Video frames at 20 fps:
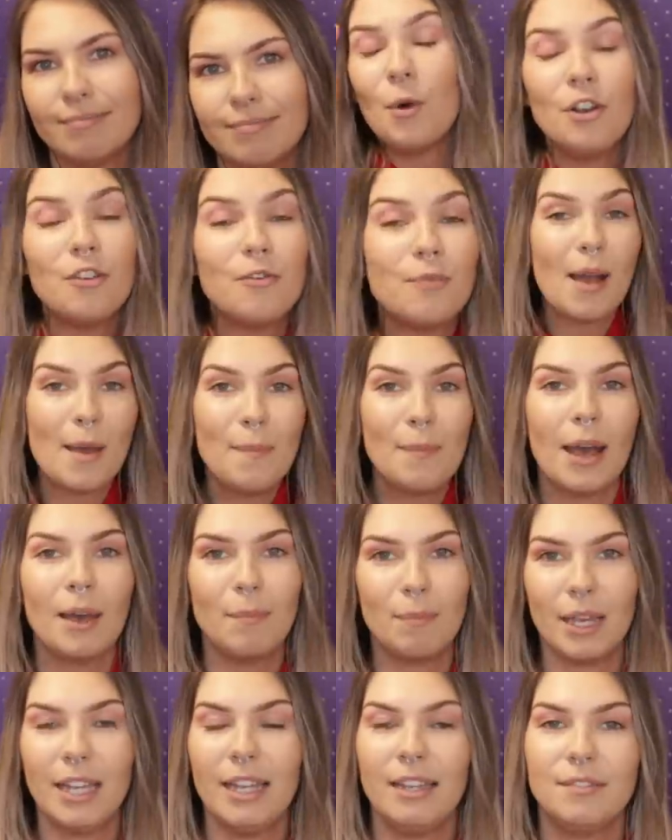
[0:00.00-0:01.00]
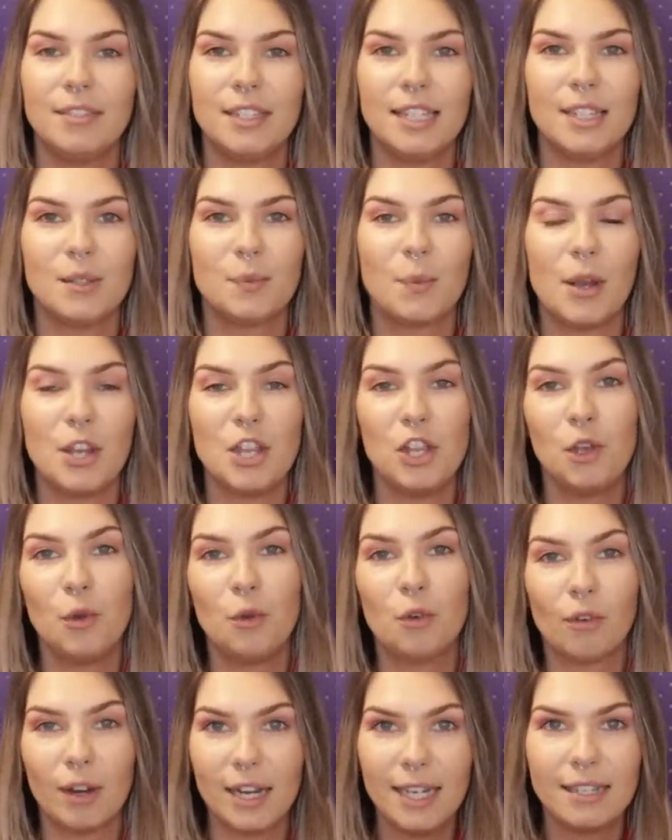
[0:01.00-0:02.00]
One my pet peeves is when you
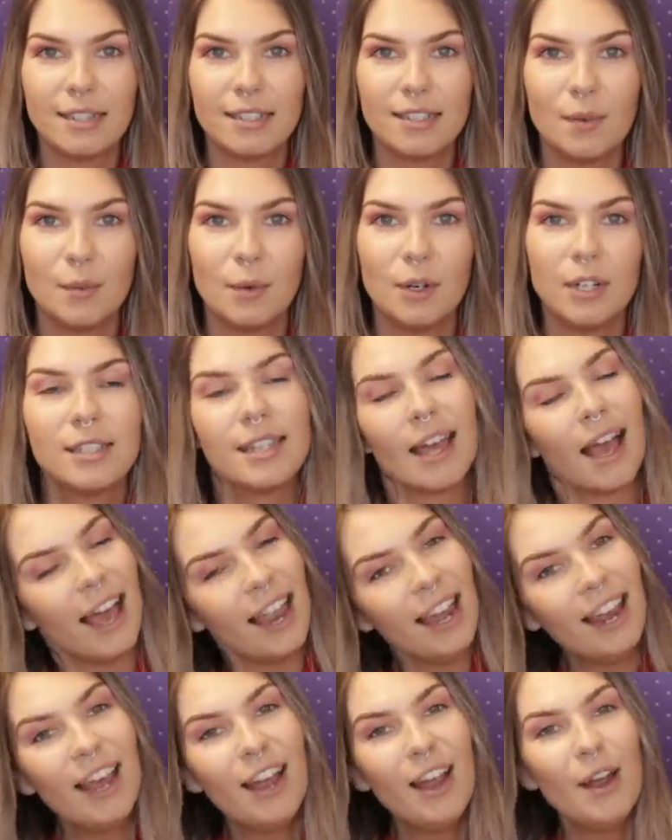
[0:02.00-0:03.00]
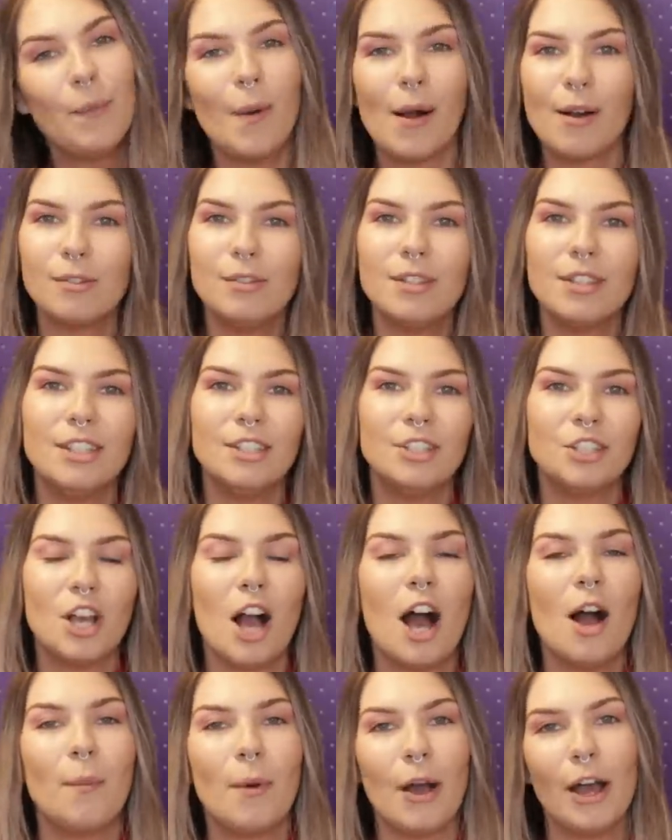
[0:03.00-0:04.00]
greet someone, say, hello, welcome to the
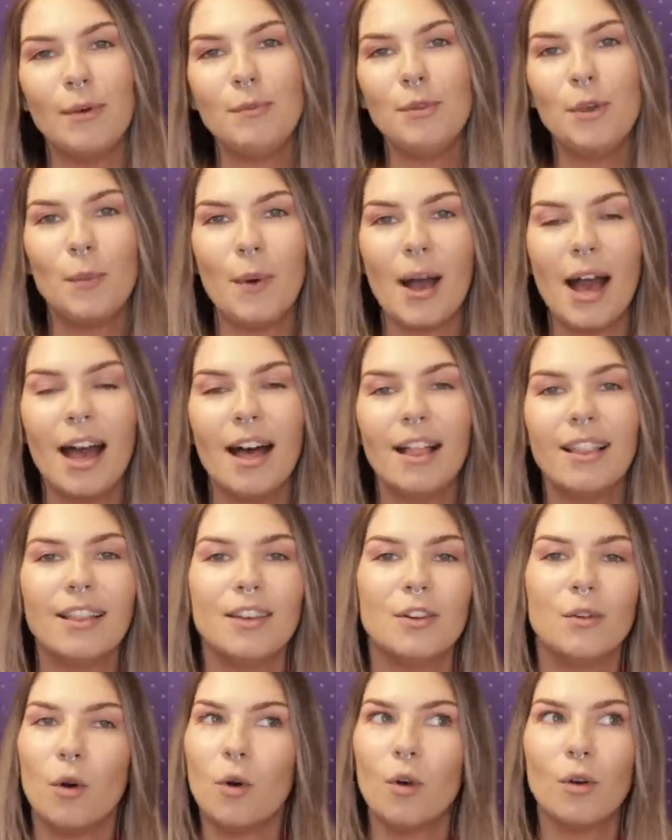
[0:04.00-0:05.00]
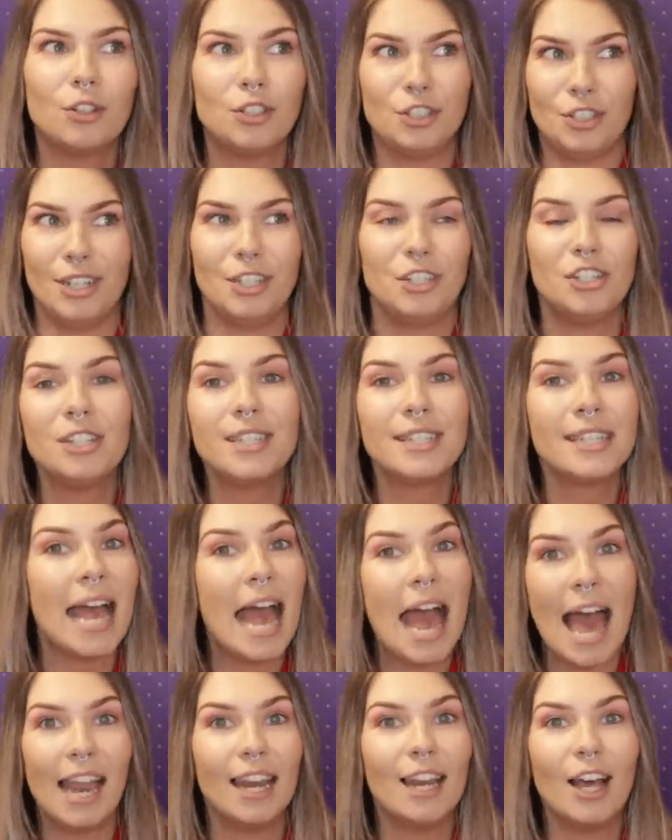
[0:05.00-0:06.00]
shop, I hope you're well, or just
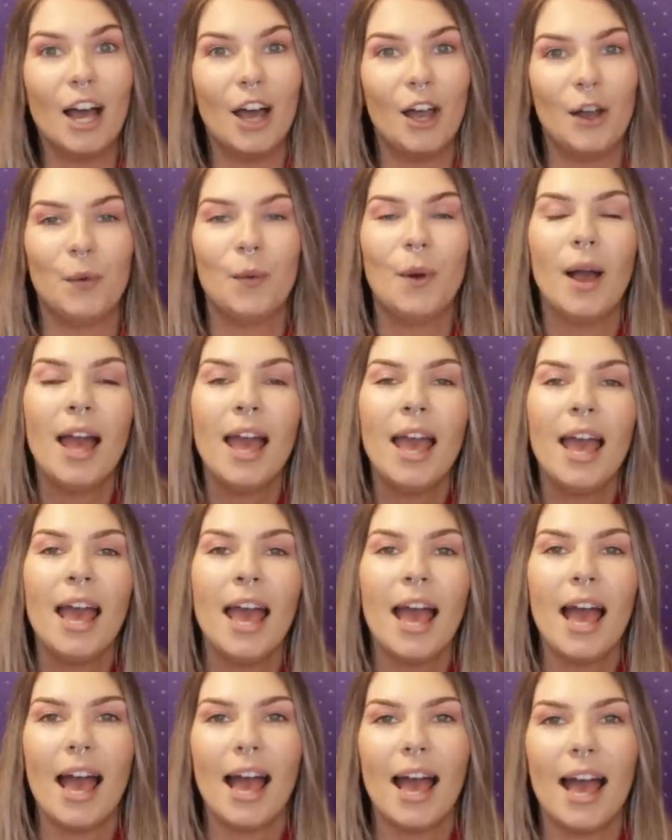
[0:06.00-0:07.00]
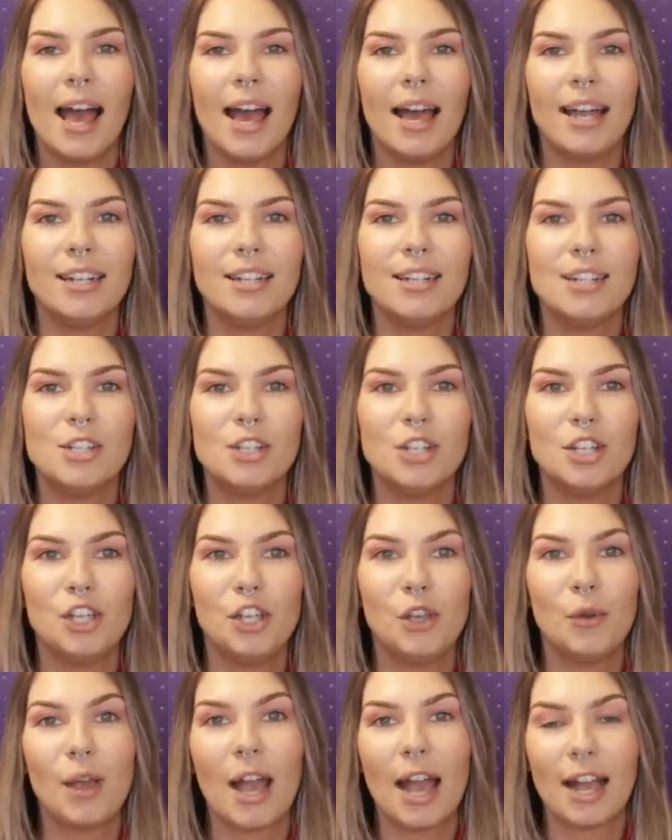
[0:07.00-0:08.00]
hello, and
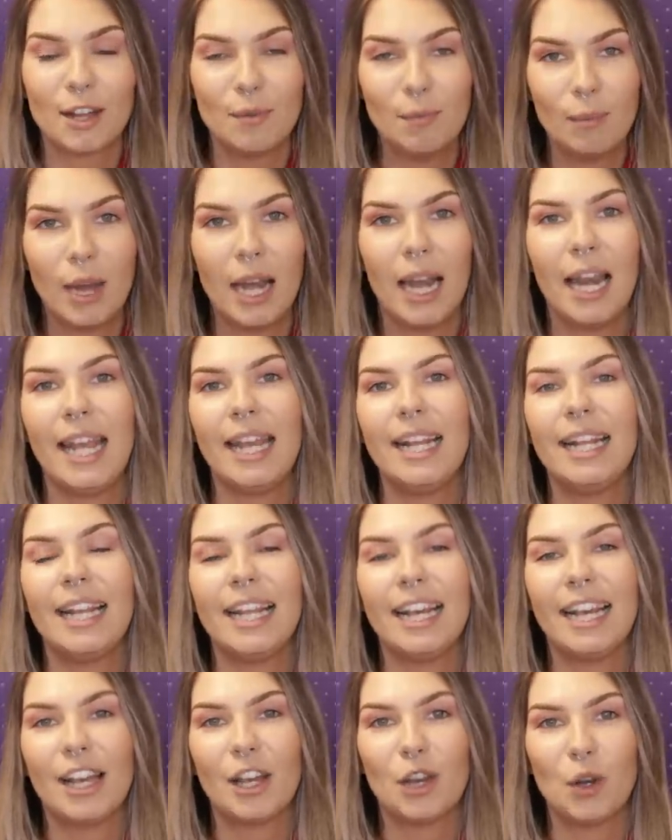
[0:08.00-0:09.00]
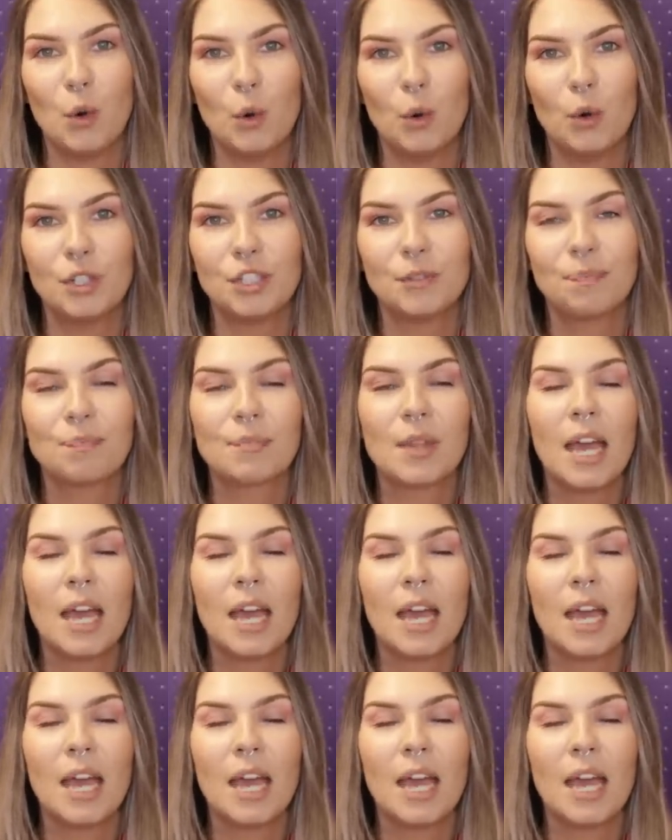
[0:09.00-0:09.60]
you get completely ignored.